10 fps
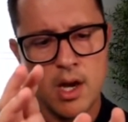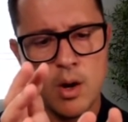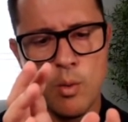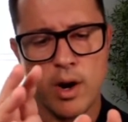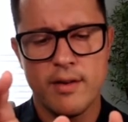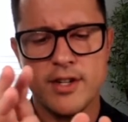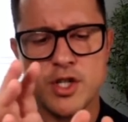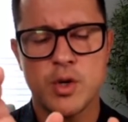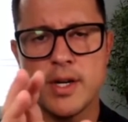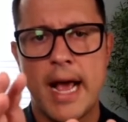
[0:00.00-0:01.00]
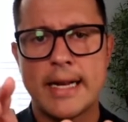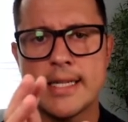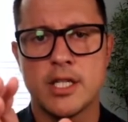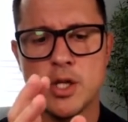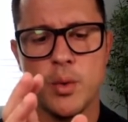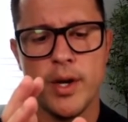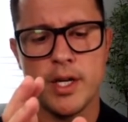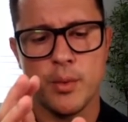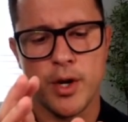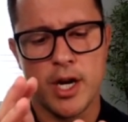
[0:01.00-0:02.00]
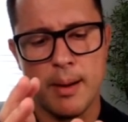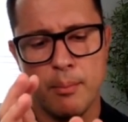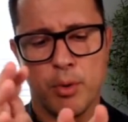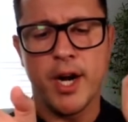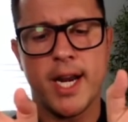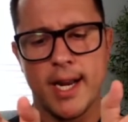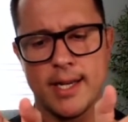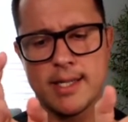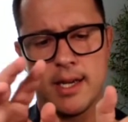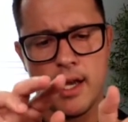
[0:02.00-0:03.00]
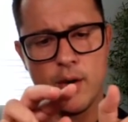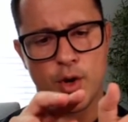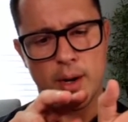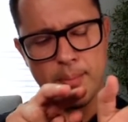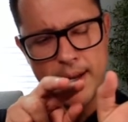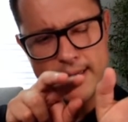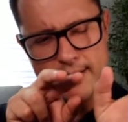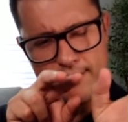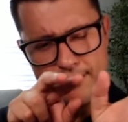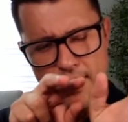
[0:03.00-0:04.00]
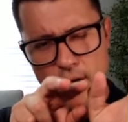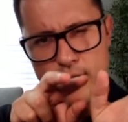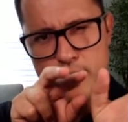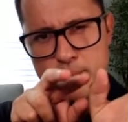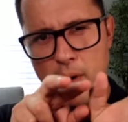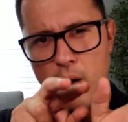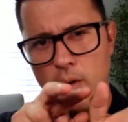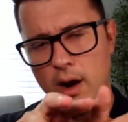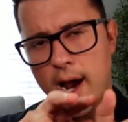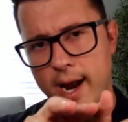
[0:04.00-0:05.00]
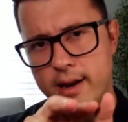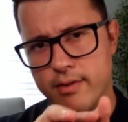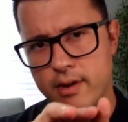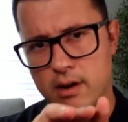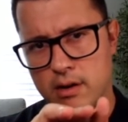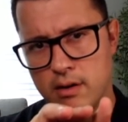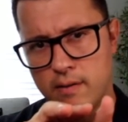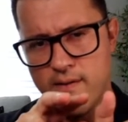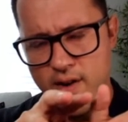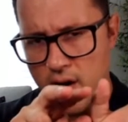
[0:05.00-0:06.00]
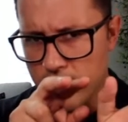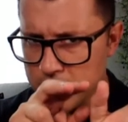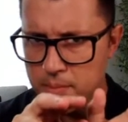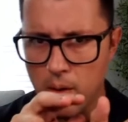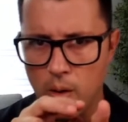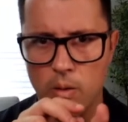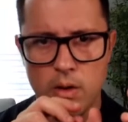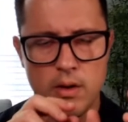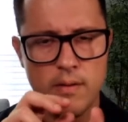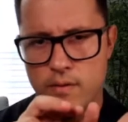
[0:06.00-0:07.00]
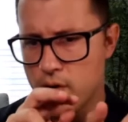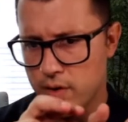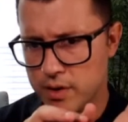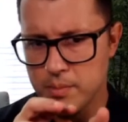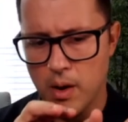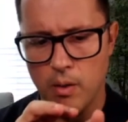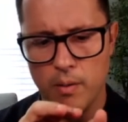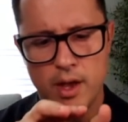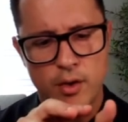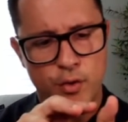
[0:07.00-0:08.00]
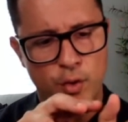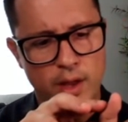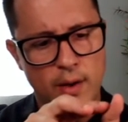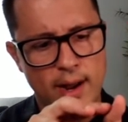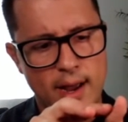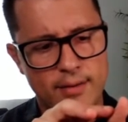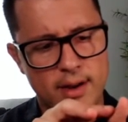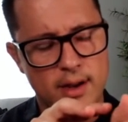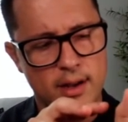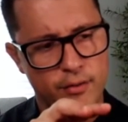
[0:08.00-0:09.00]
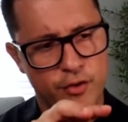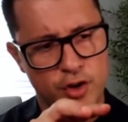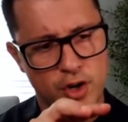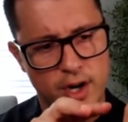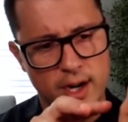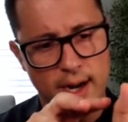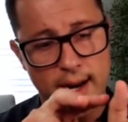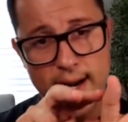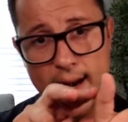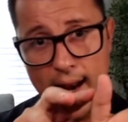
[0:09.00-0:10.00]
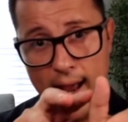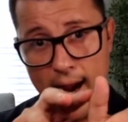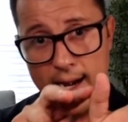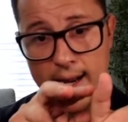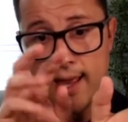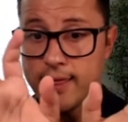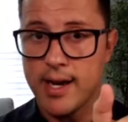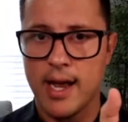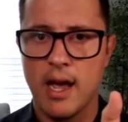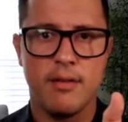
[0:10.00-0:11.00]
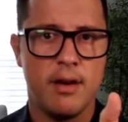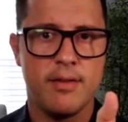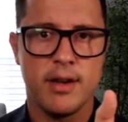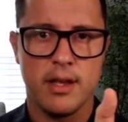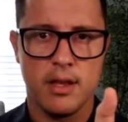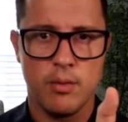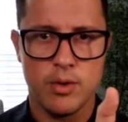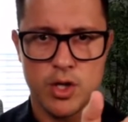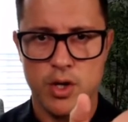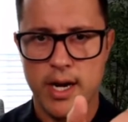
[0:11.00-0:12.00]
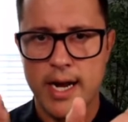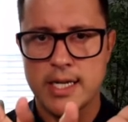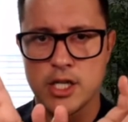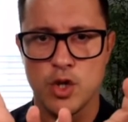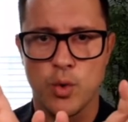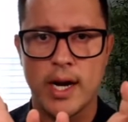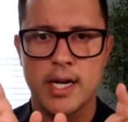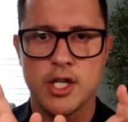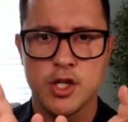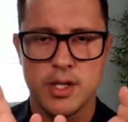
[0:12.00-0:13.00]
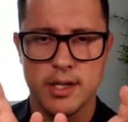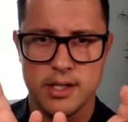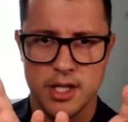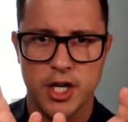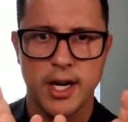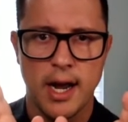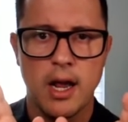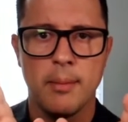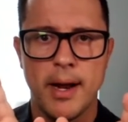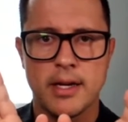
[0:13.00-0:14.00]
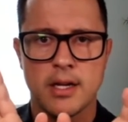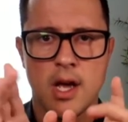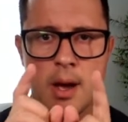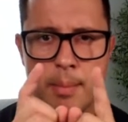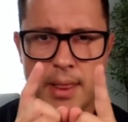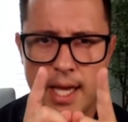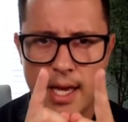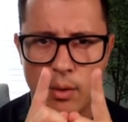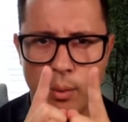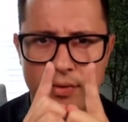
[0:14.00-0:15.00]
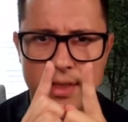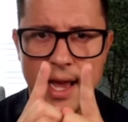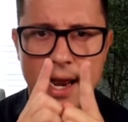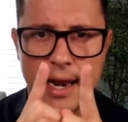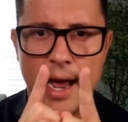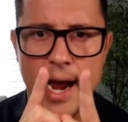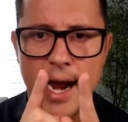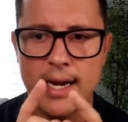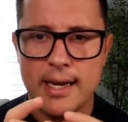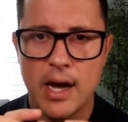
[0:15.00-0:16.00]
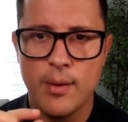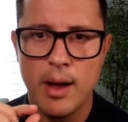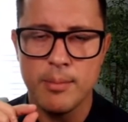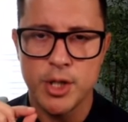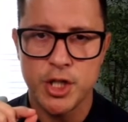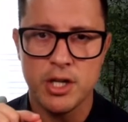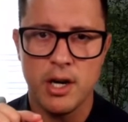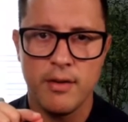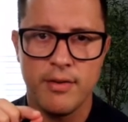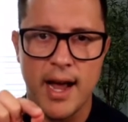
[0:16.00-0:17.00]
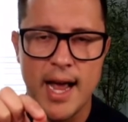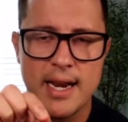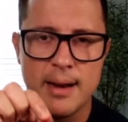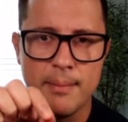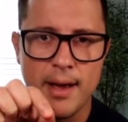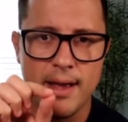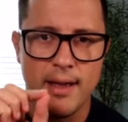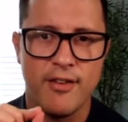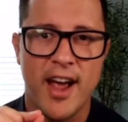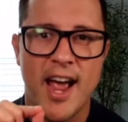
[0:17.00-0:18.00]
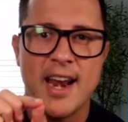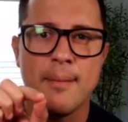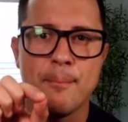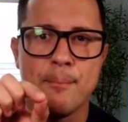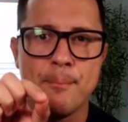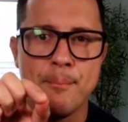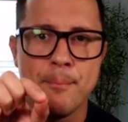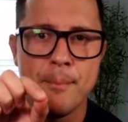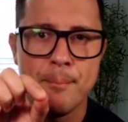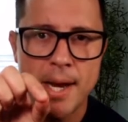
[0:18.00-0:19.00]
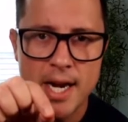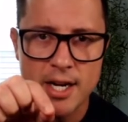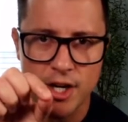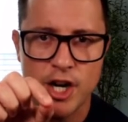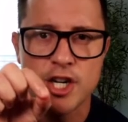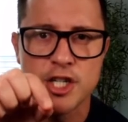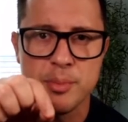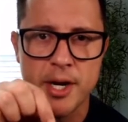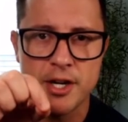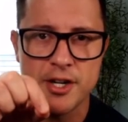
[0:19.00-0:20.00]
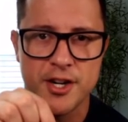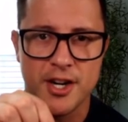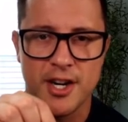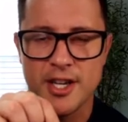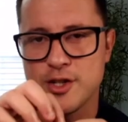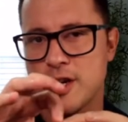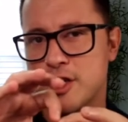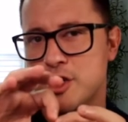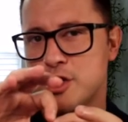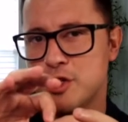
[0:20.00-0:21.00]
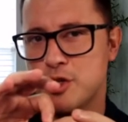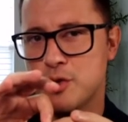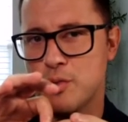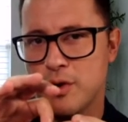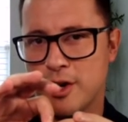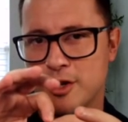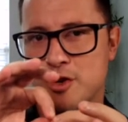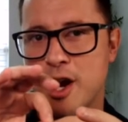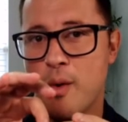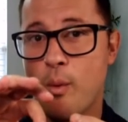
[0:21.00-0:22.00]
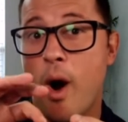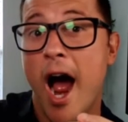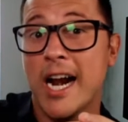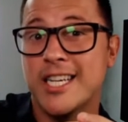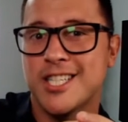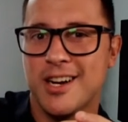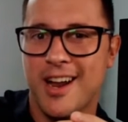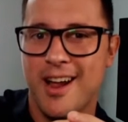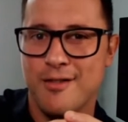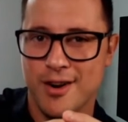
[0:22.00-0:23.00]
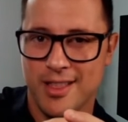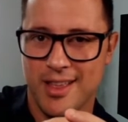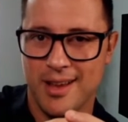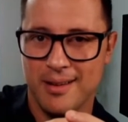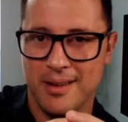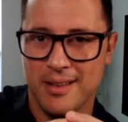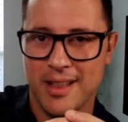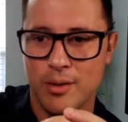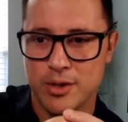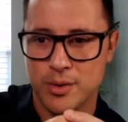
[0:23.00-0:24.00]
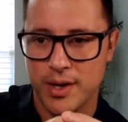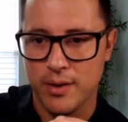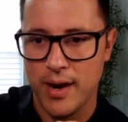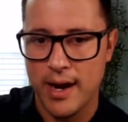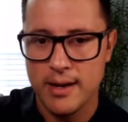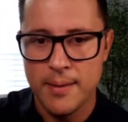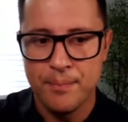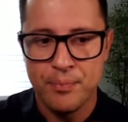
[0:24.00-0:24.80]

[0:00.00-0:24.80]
Whatever's connected to it, we're gonna break it and we're gonna place a very small line there. Very small, very small. So now I have a circuit and a line, and then I have everything that was connected directly to the circuit element. But then with that line, now I'm sure if I add a meter, energy meter there, is gonna watch everything downstream, right?